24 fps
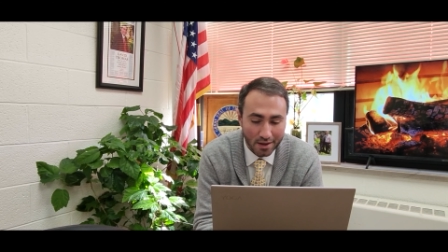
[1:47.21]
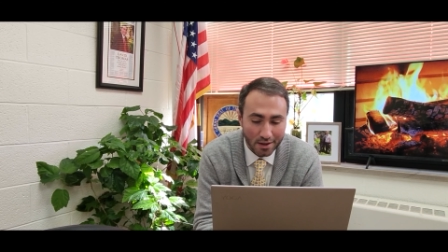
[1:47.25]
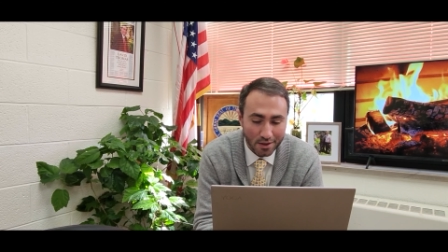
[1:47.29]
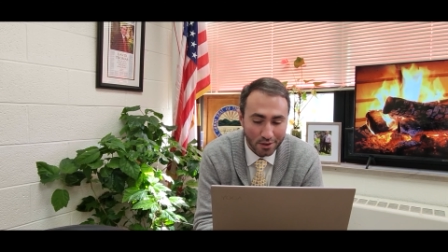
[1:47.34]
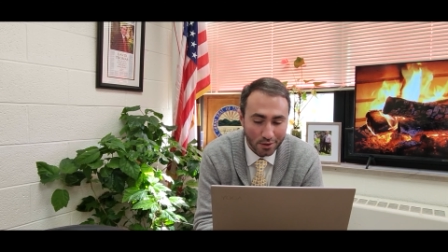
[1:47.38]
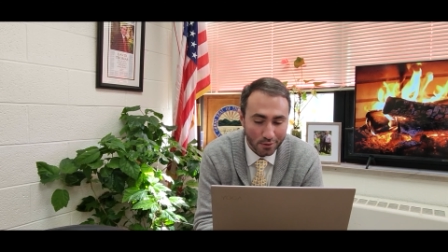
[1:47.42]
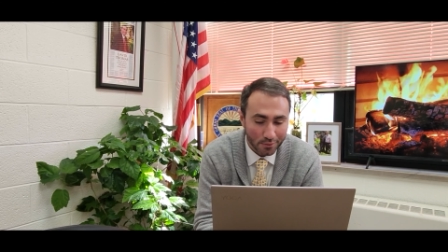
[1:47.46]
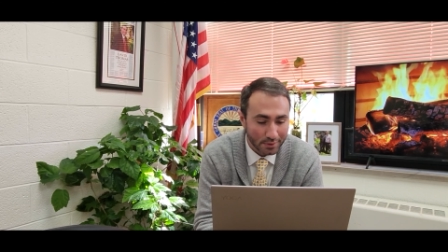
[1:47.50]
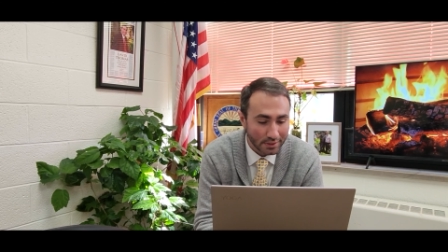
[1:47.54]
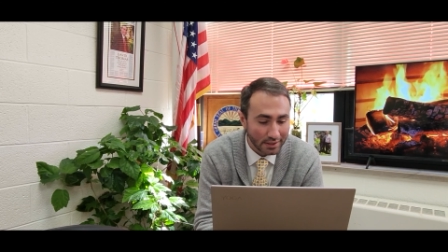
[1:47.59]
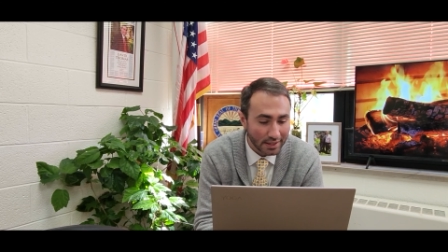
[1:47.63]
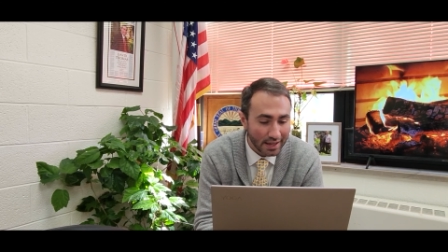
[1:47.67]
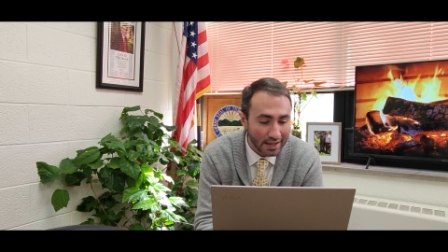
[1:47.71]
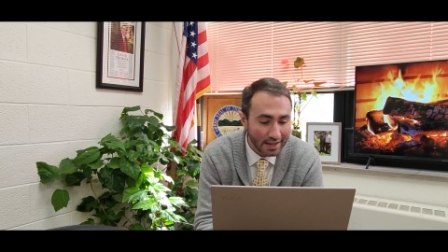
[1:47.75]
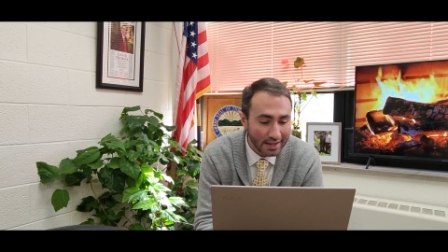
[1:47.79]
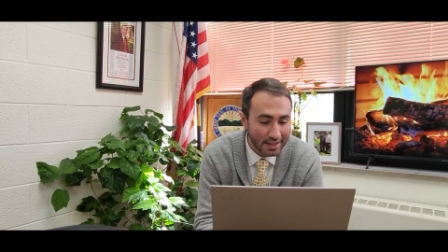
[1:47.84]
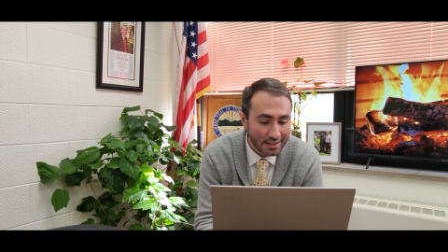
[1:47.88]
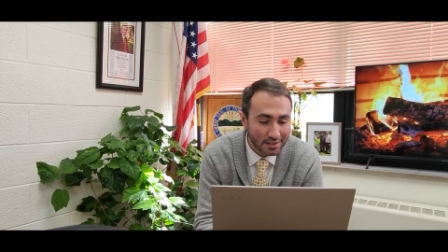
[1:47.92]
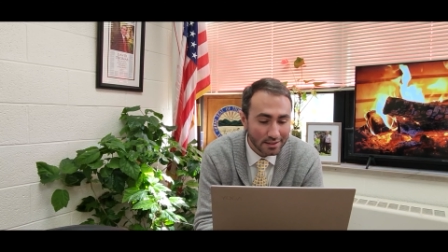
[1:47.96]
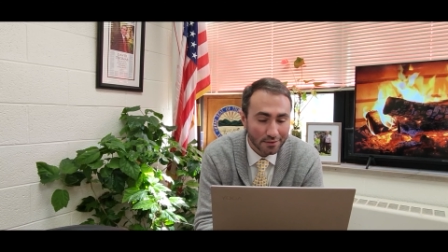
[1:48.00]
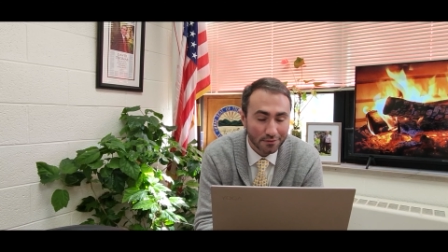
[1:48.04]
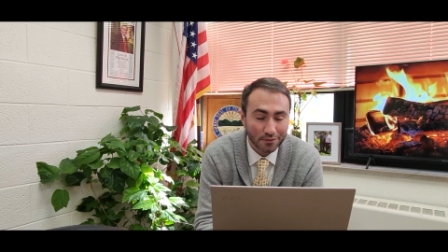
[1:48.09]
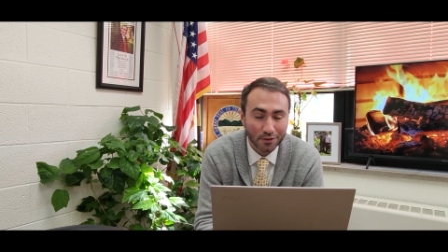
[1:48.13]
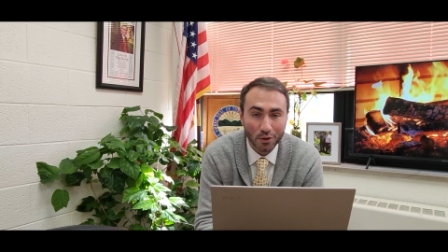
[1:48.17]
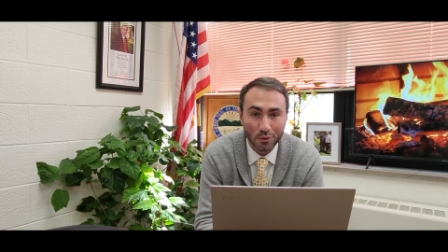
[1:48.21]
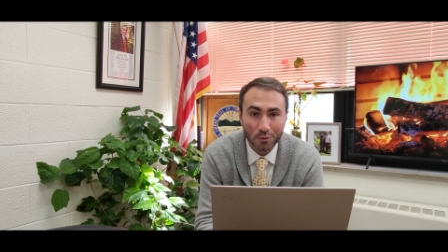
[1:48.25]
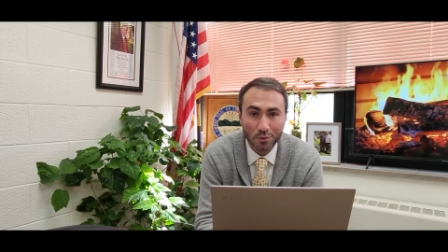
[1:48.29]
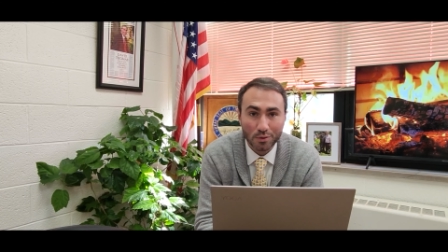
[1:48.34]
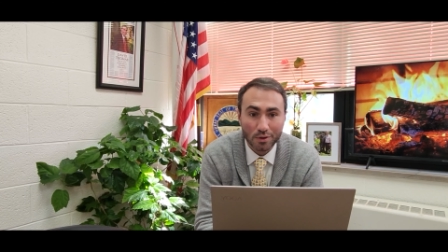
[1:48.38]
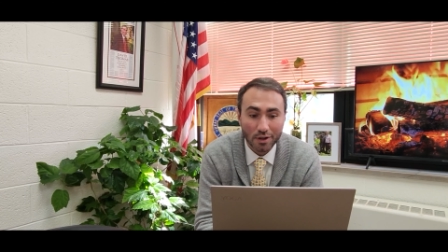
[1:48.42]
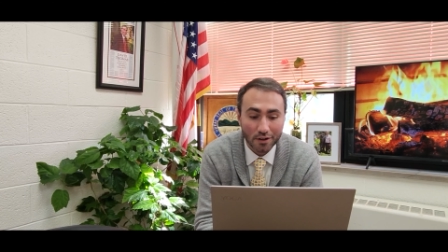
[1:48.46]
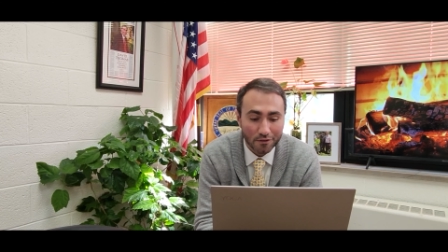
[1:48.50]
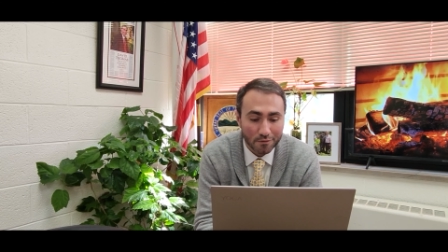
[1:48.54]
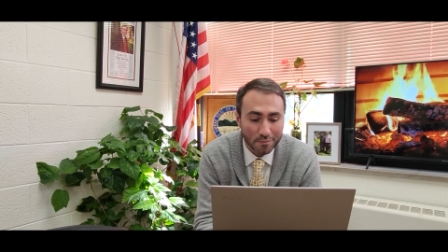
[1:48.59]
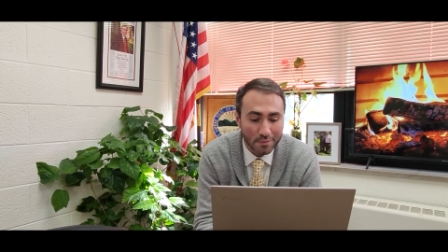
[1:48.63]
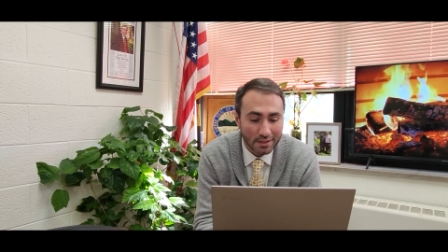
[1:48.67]
the reliance of local
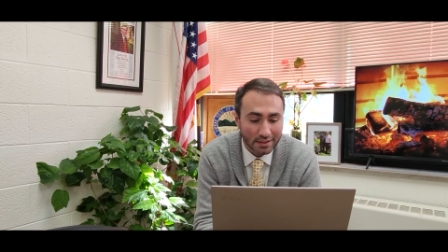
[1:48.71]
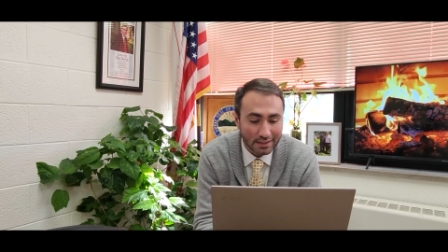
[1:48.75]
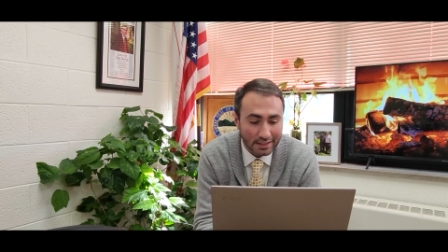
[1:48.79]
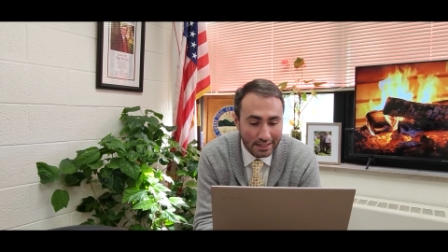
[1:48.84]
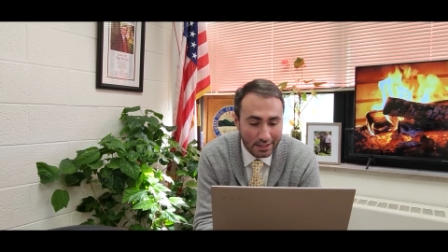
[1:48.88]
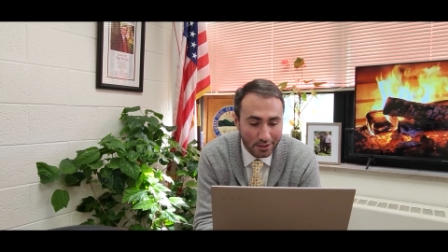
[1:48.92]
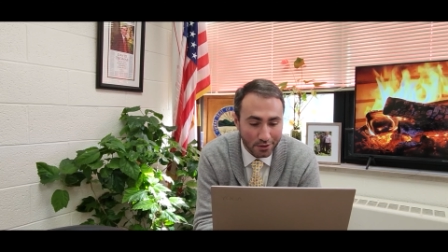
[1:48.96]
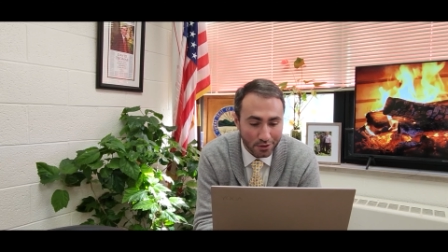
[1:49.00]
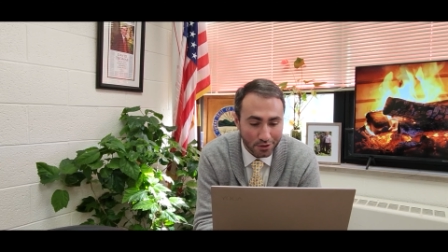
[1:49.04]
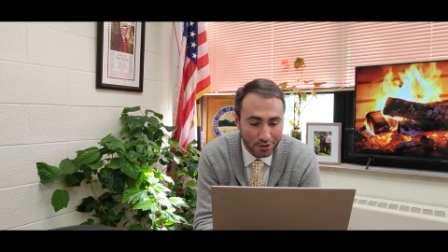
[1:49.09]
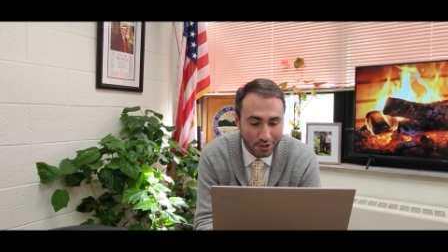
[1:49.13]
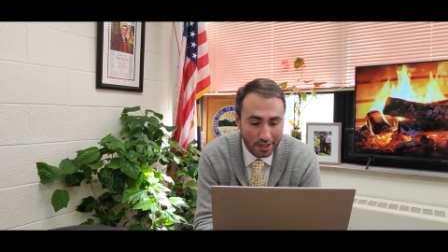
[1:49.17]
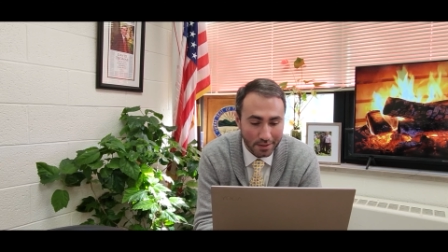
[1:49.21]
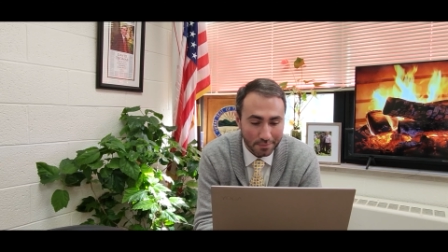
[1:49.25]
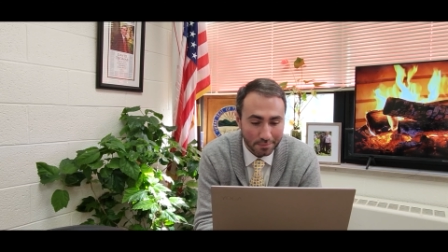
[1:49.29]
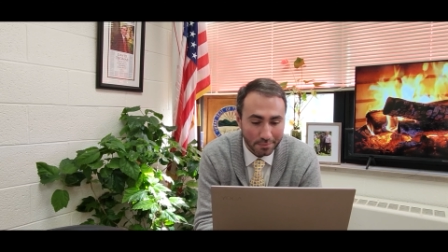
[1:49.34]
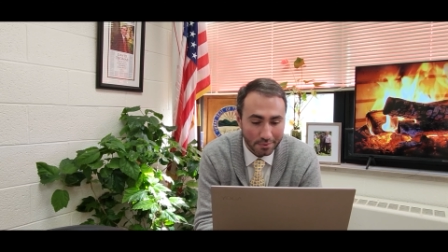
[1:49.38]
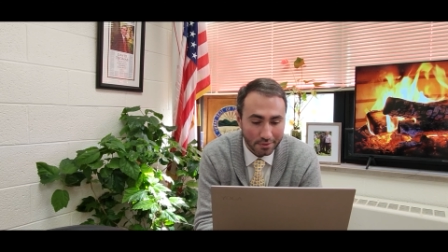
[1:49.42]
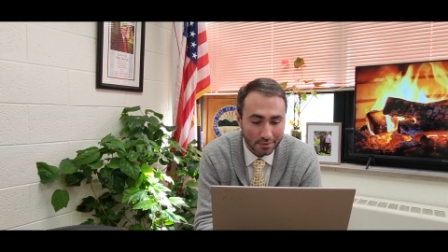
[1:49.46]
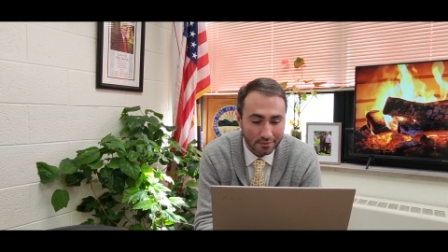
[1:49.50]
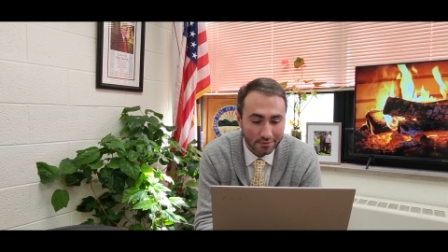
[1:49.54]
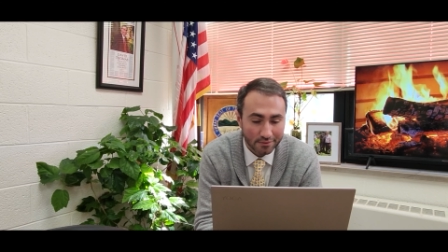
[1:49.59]
government leadership,